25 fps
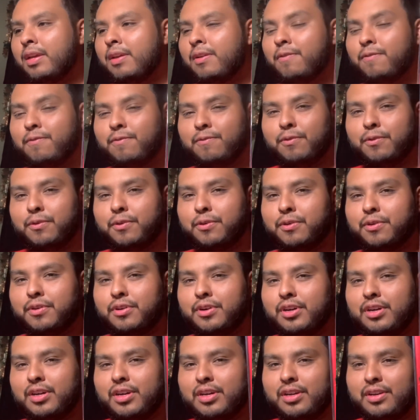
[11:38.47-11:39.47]

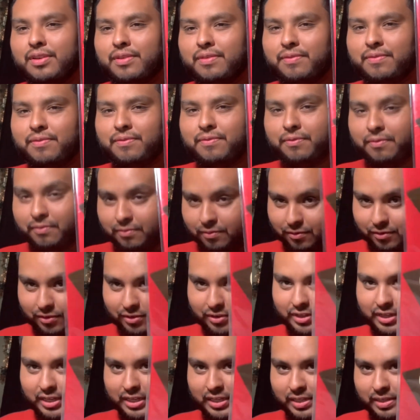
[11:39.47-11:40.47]
for
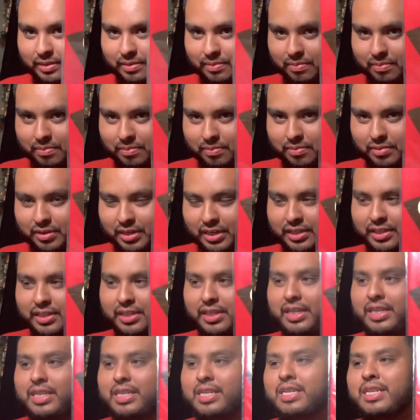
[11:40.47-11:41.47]
this
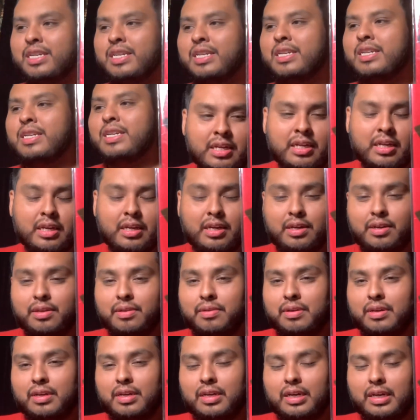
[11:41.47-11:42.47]
pressing. Now,
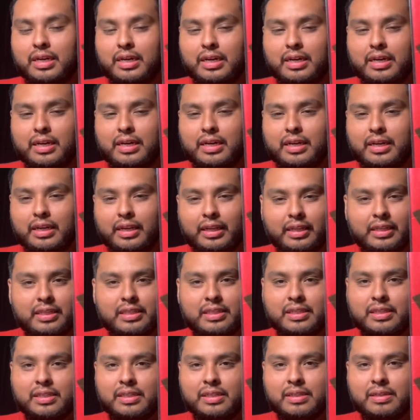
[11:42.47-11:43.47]
this
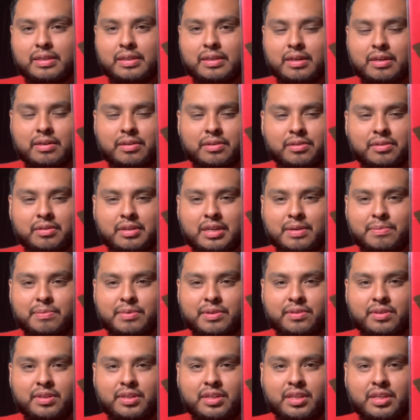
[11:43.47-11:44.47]
could also happen
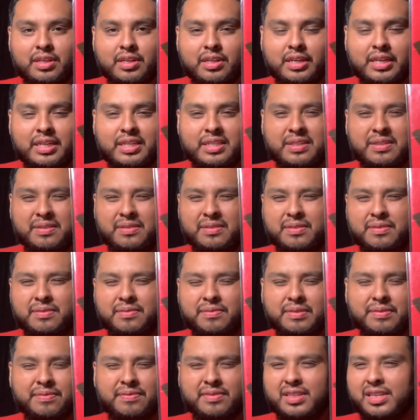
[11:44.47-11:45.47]
in the
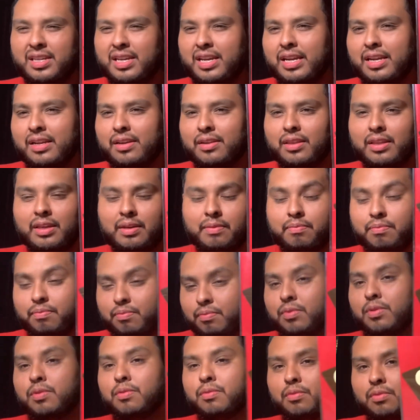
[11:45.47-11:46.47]
1958,
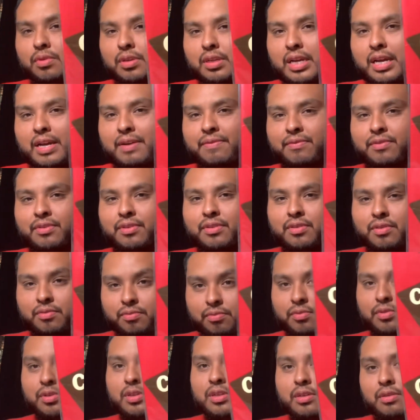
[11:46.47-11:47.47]
the one after the
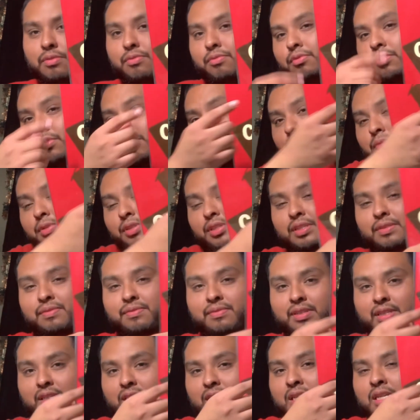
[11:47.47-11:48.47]
one on World
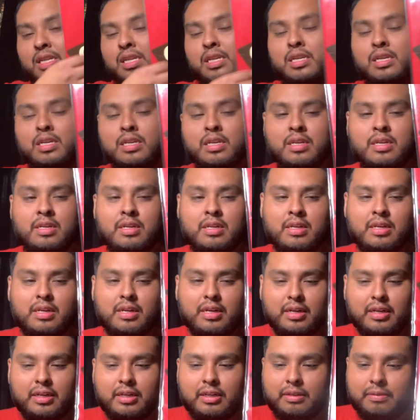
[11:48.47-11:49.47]
Pacific.
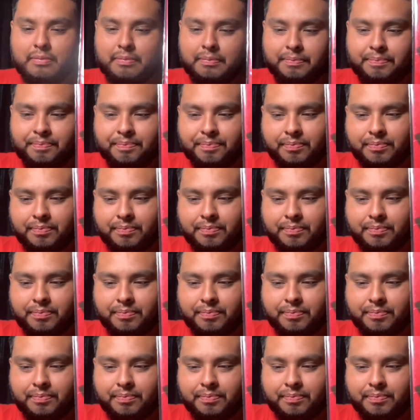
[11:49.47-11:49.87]
Um,